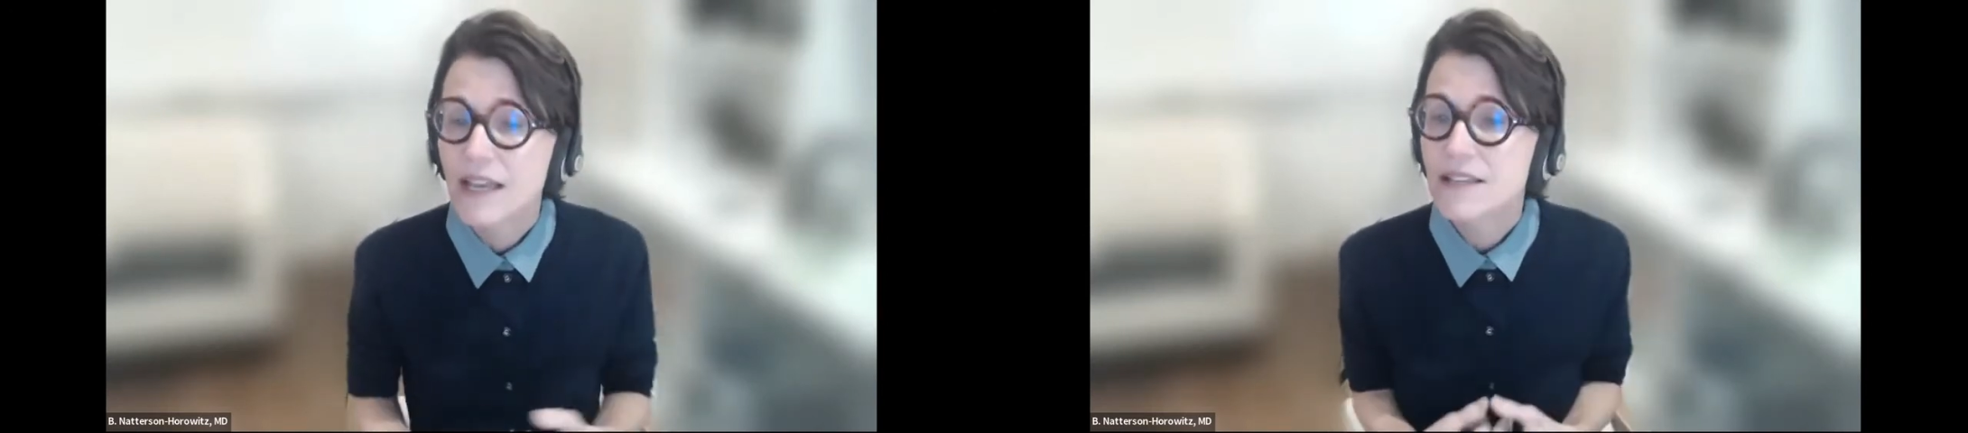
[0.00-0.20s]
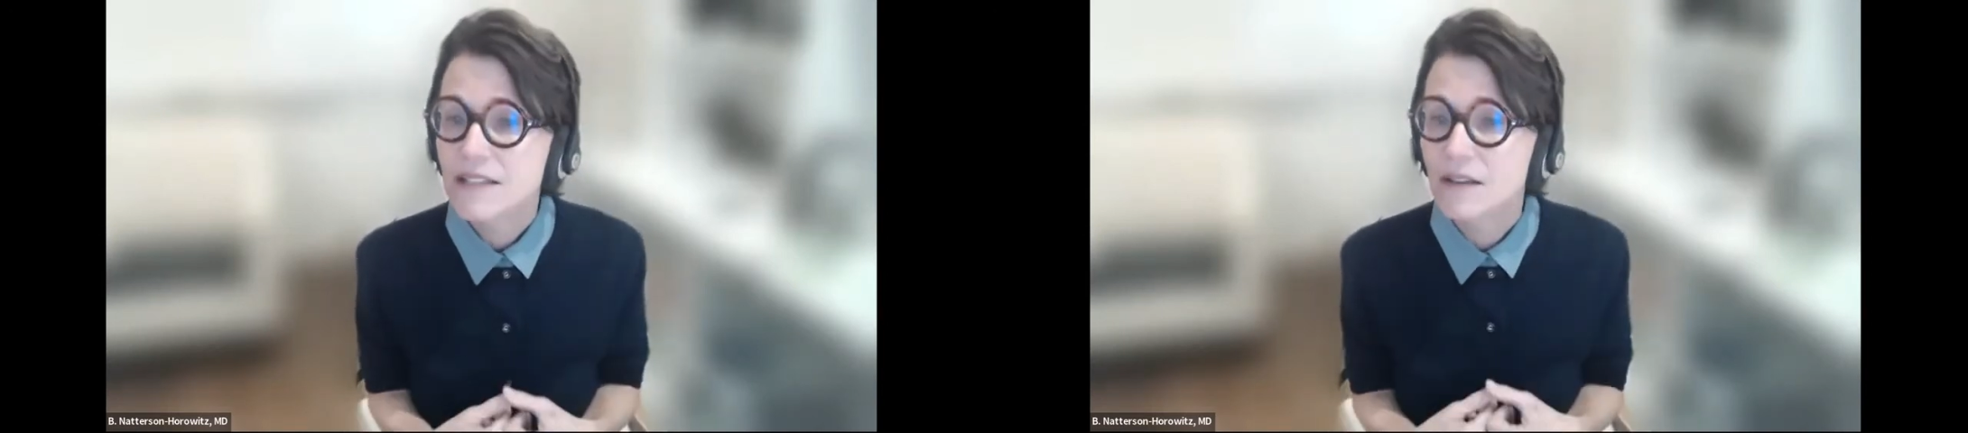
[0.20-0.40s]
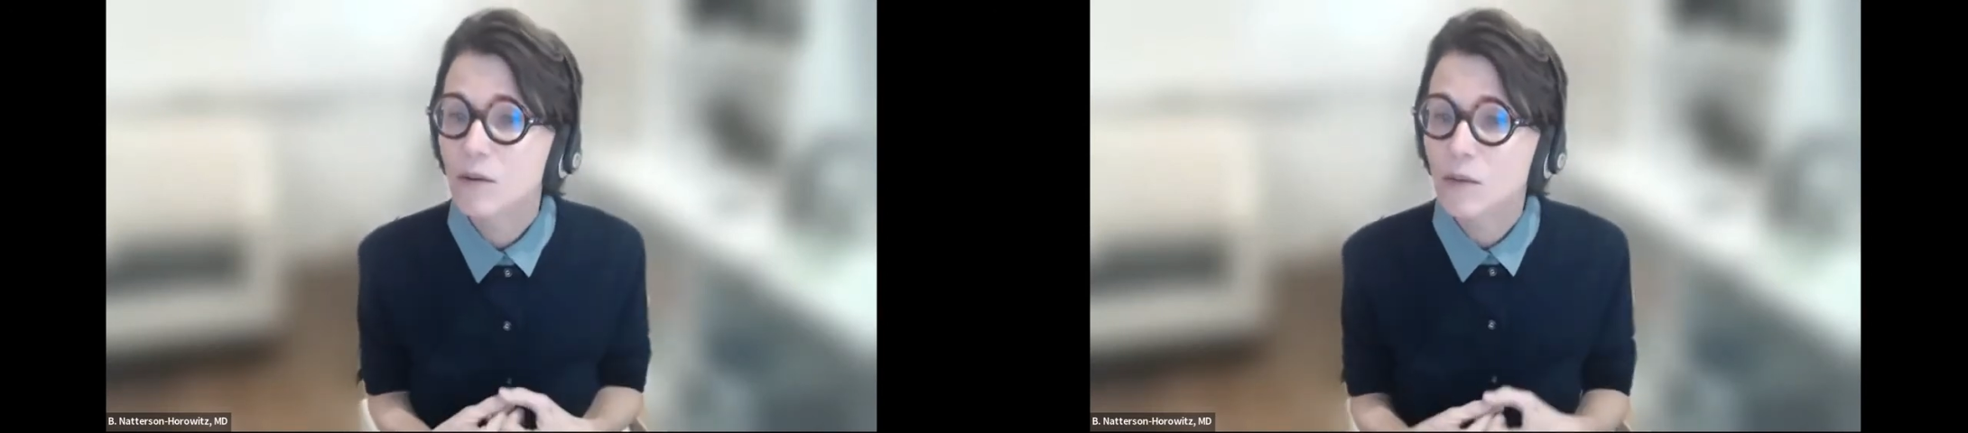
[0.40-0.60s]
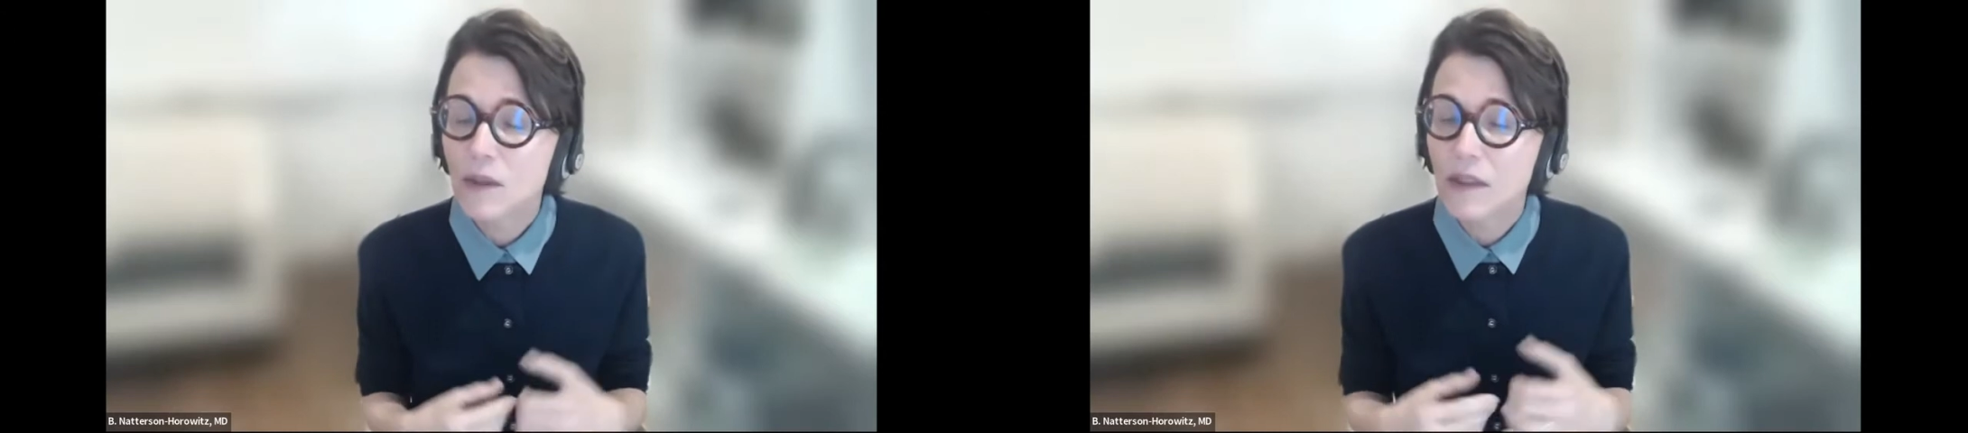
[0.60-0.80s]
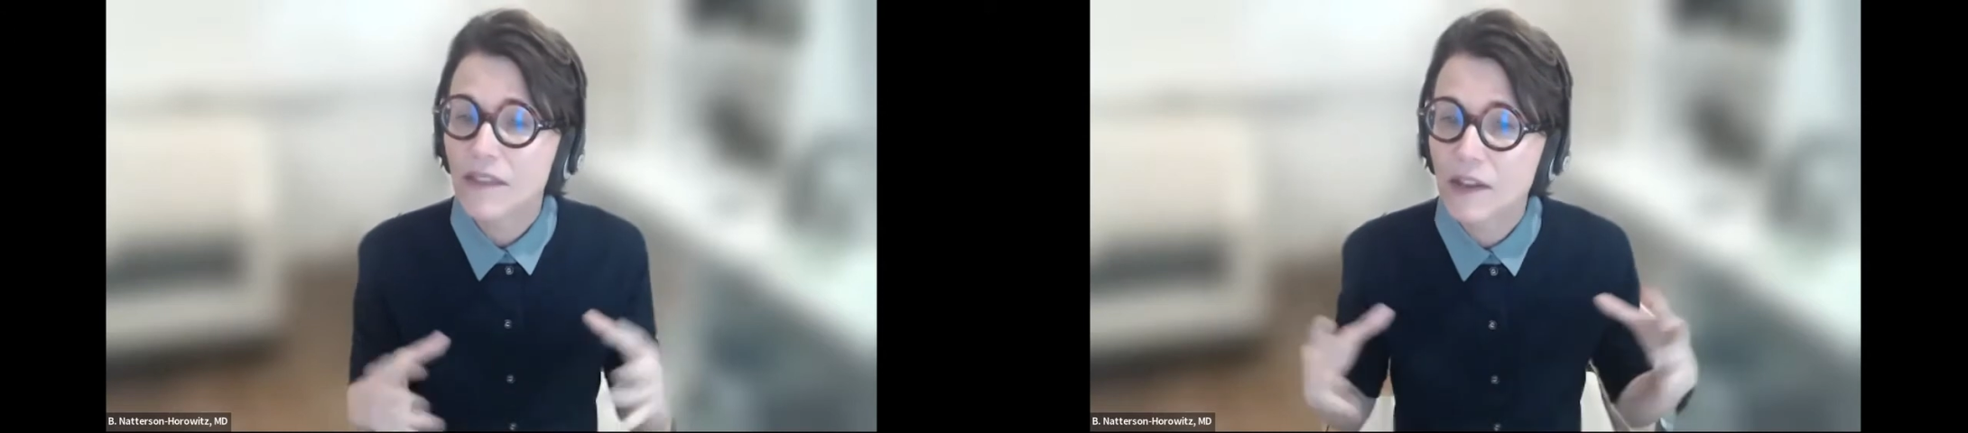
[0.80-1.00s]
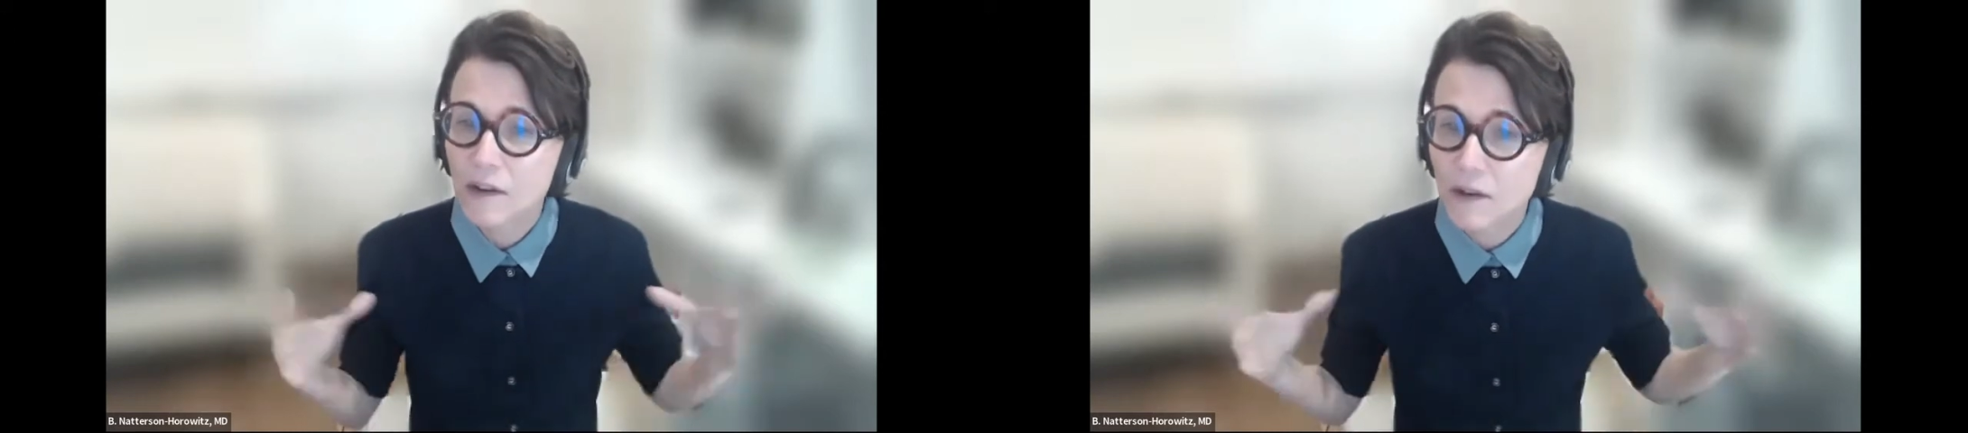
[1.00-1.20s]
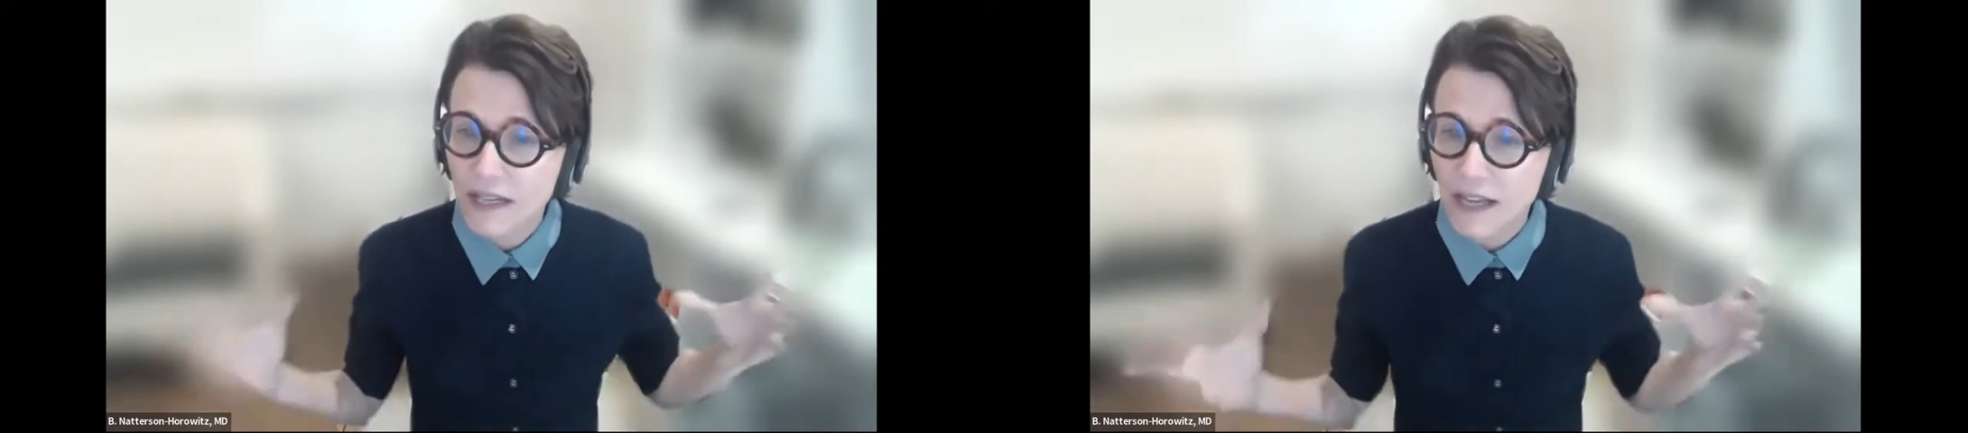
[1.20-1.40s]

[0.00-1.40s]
So there